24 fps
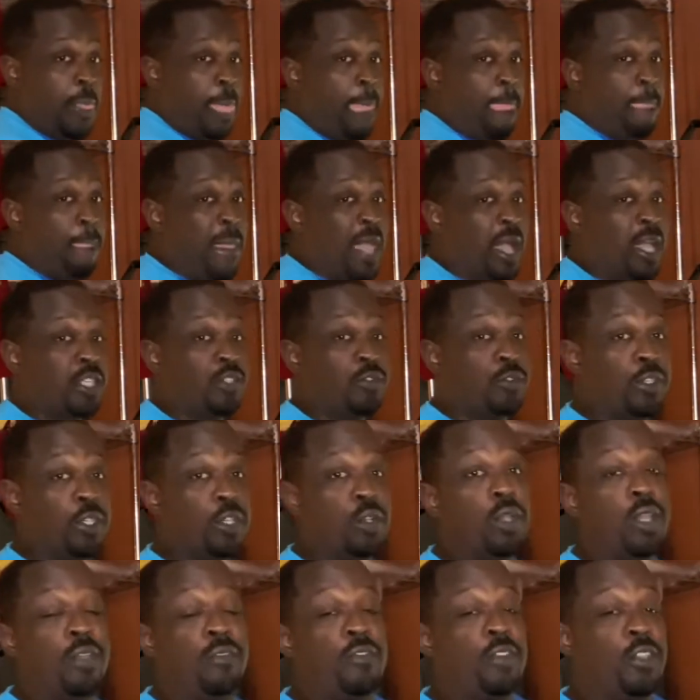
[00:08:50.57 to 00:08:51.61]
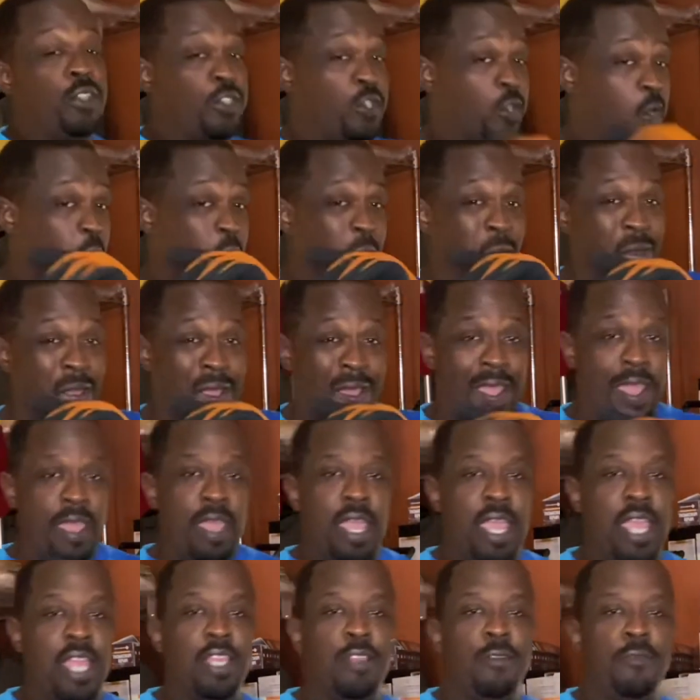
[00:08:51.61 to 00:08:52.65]
that's for you. So
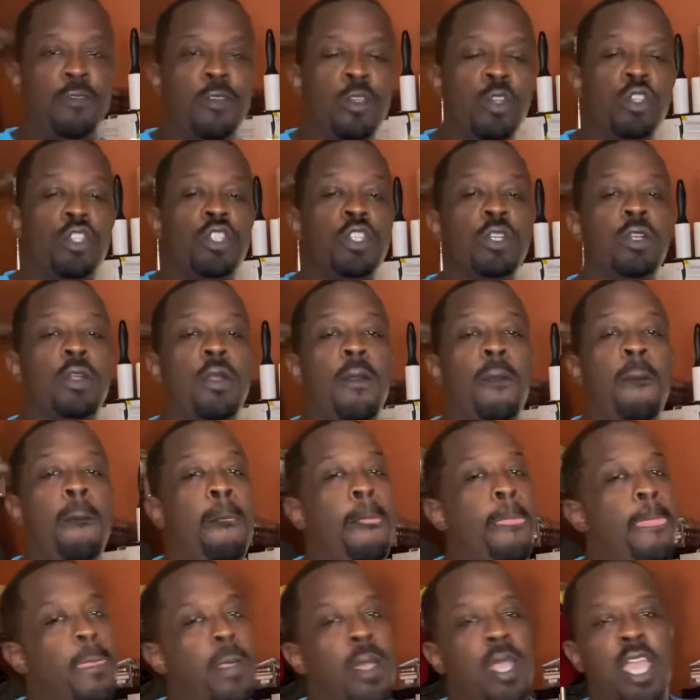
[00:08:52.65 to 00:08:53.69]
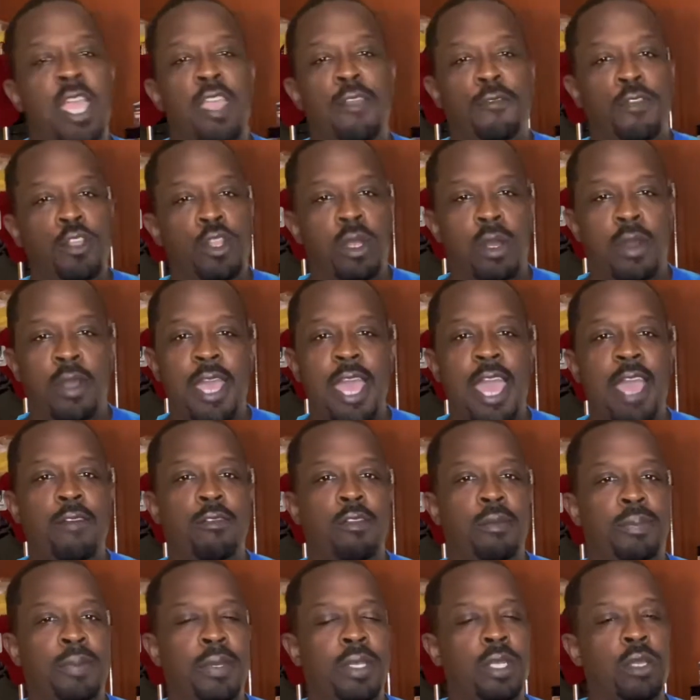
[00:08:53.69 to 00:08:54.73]
in the future, if you don't have a
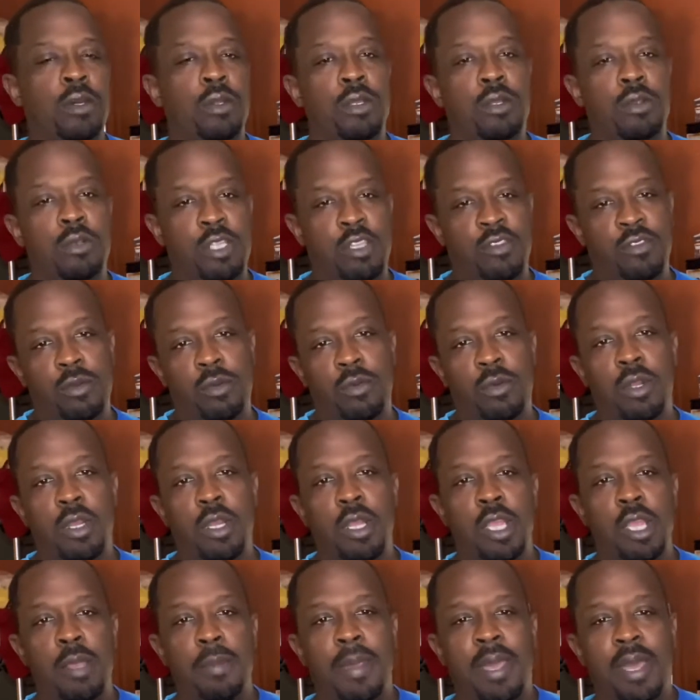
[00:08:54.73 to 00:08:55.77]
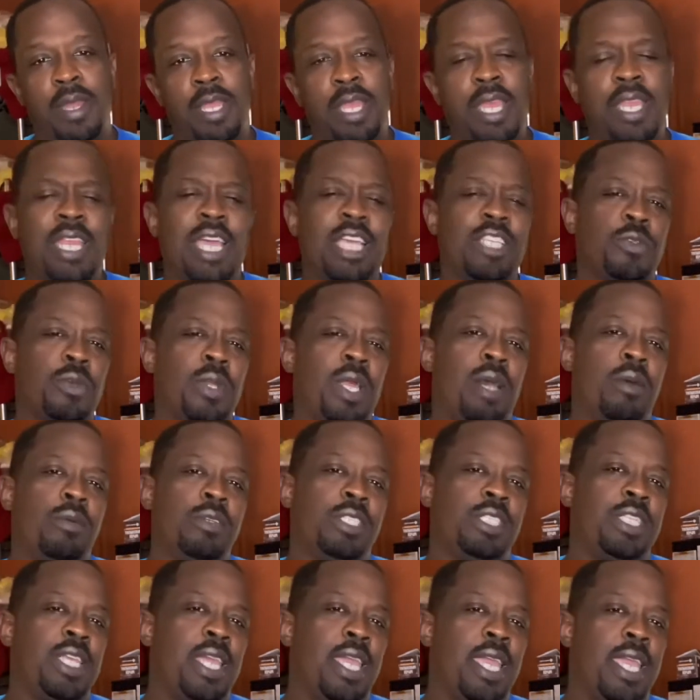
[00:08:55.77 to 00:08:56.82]
pillow, don't even worry about it. And that's what I was
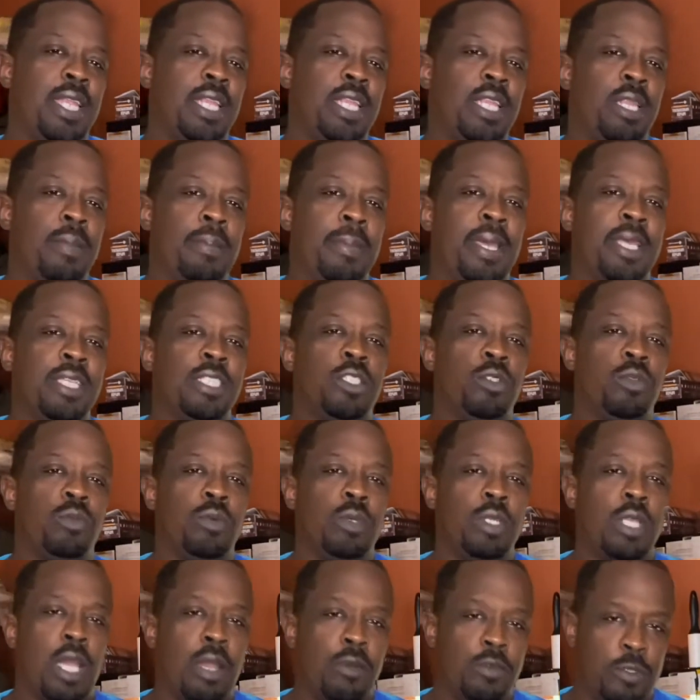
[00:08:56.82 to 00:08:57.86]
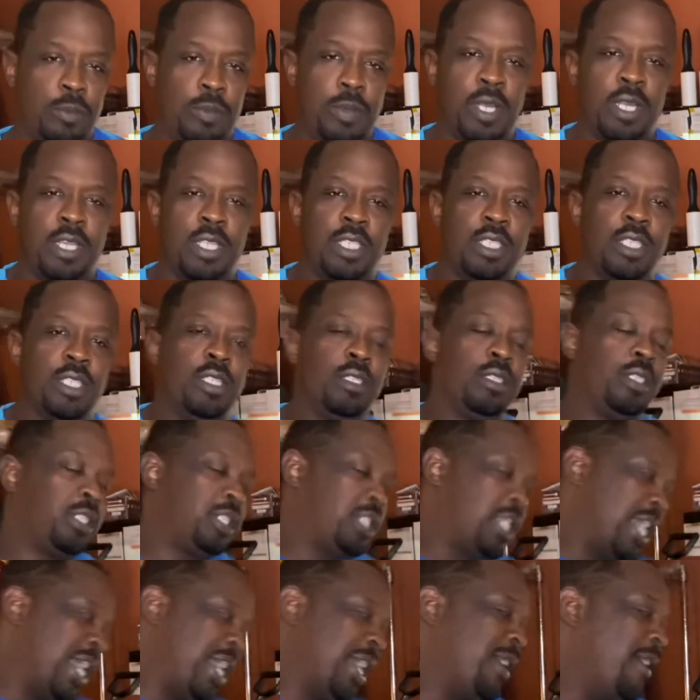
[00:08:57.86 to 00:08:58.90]
saying in the message when I responded to you, is
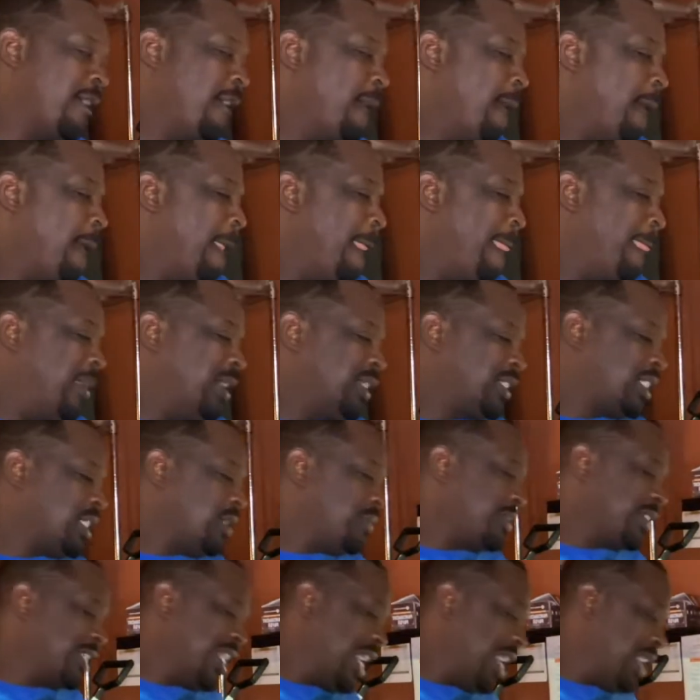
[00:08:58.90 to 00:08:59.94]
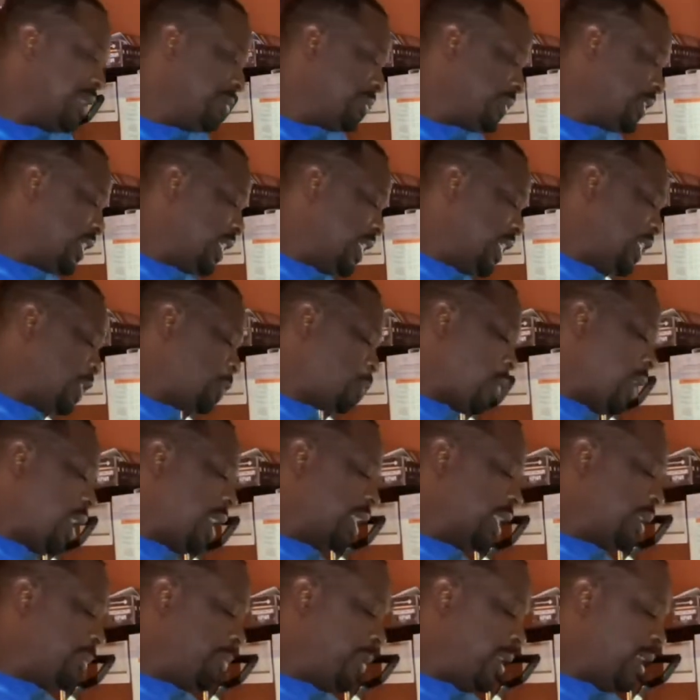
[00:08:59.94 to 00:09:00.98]
that sometimes it's
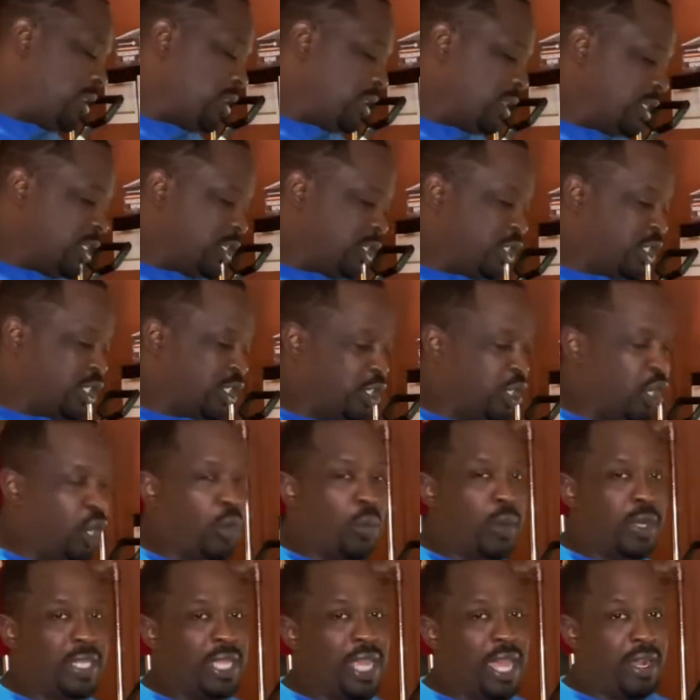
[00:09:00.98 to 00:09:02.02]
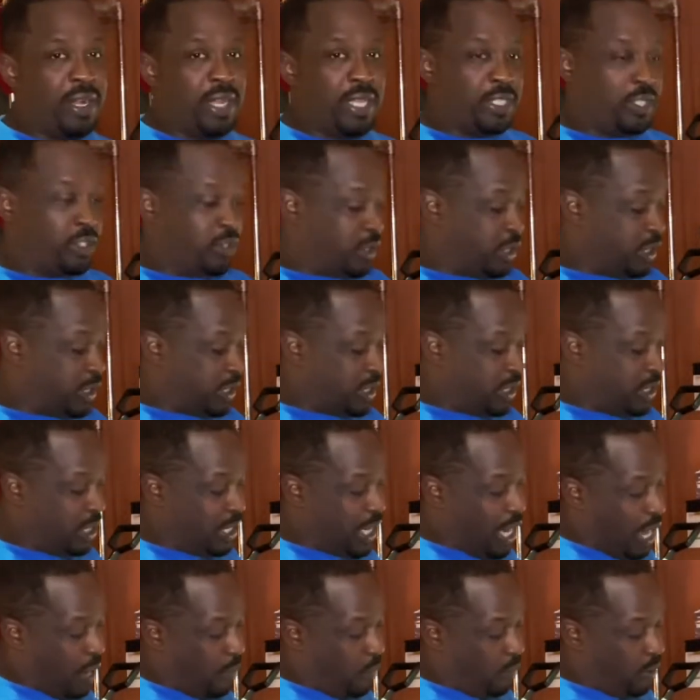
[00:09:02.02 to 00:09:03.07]
probably better to just go without it. As you can see,
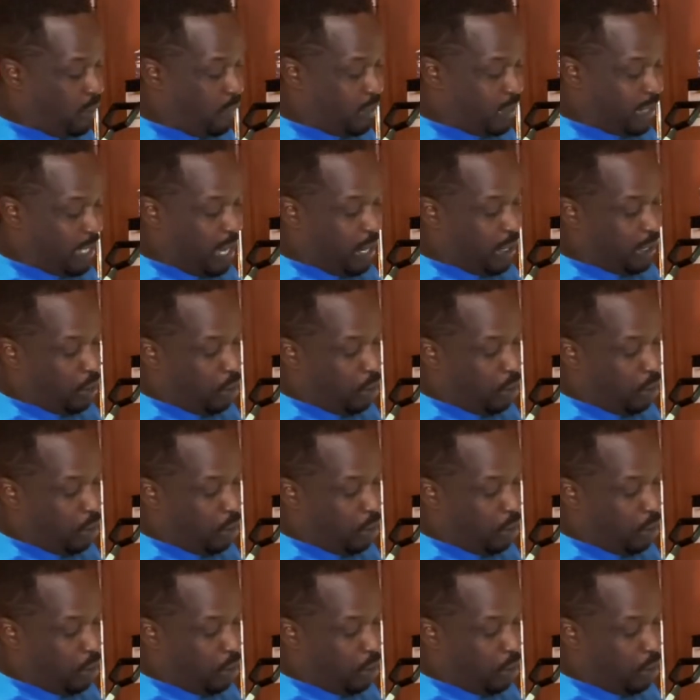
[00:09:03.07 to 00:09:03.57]
I went without it.